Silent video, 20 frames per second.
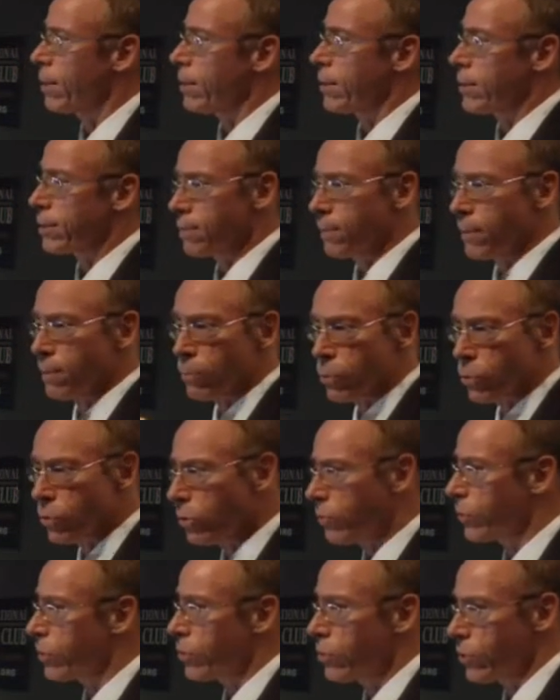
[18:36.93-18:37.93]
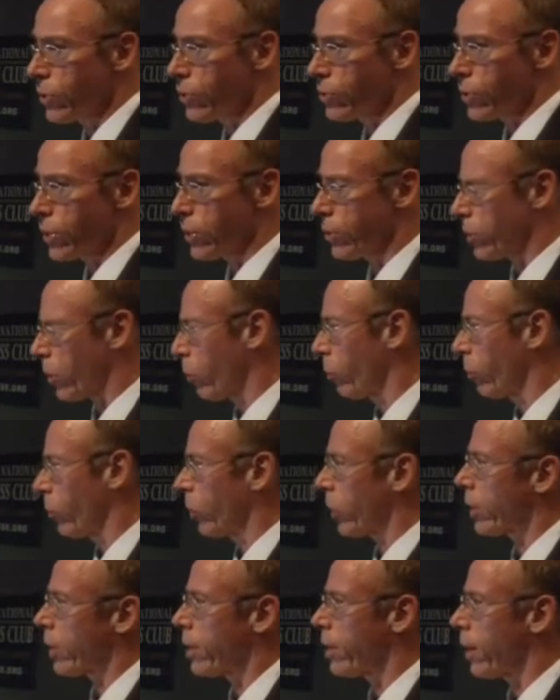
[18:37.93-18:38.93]
it's been proven to exist, go
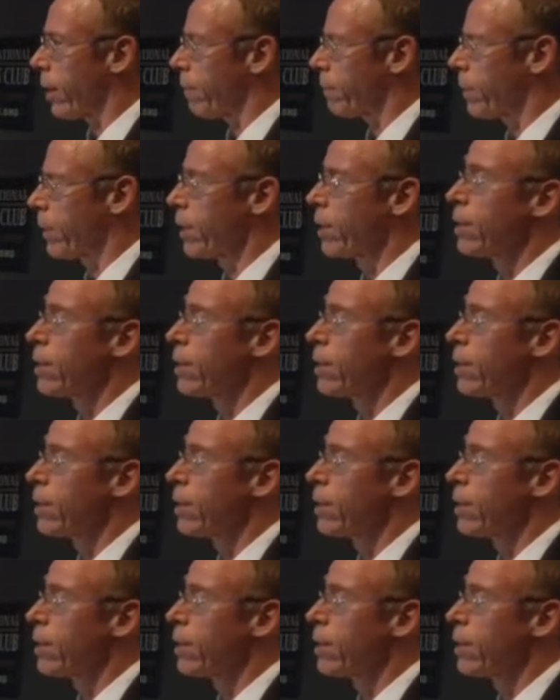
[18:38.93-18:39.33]
look it up,